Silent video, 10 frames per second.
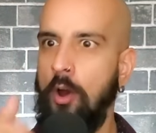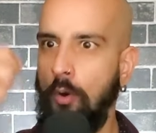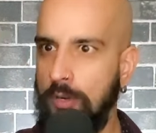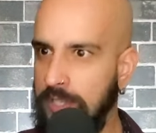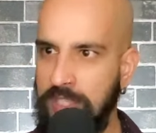
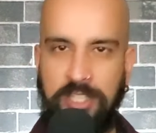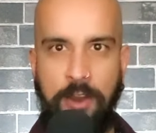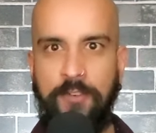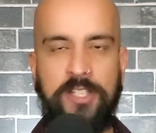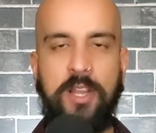or
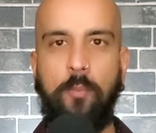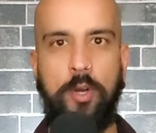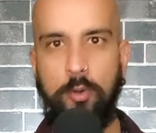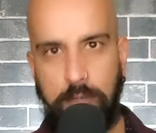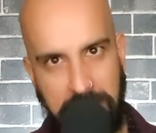discover someone
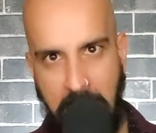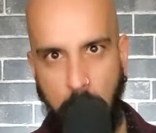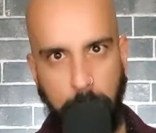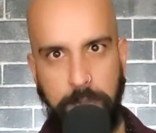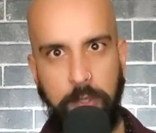who can
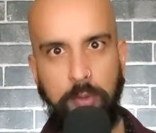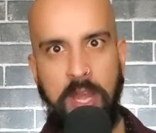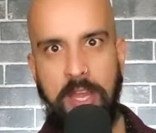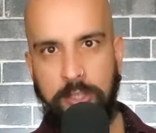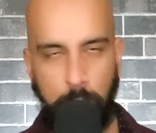help you
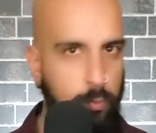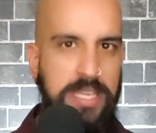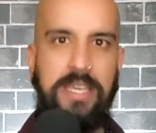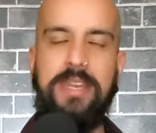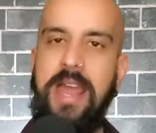to
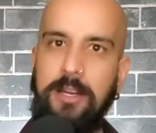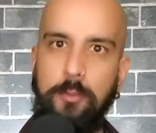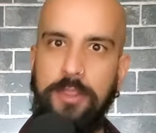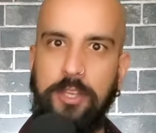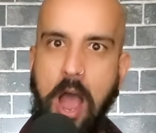reconnect
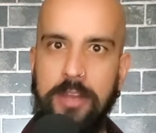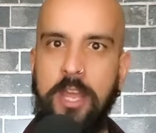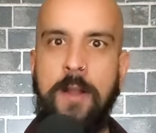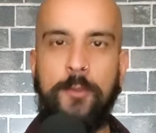with God.